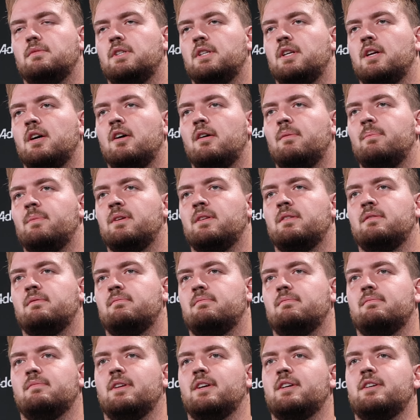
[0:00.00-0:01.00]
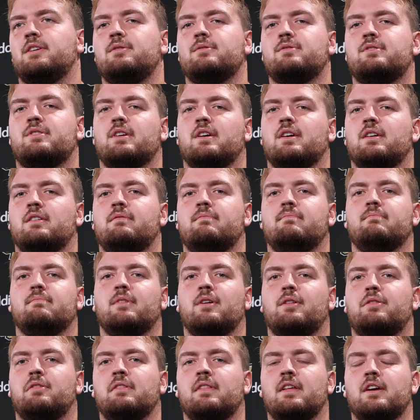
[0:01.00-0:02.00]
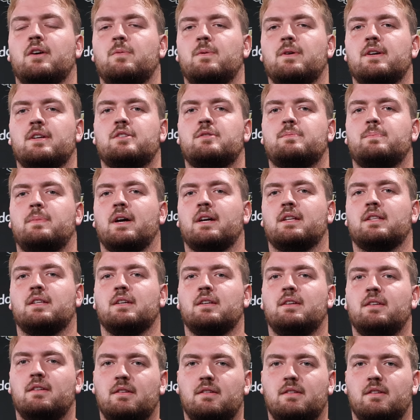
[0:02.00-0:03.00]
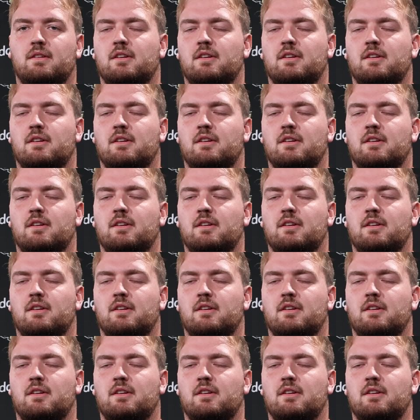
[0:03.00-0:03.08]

You know, I mean, like you said, nothing like we expected.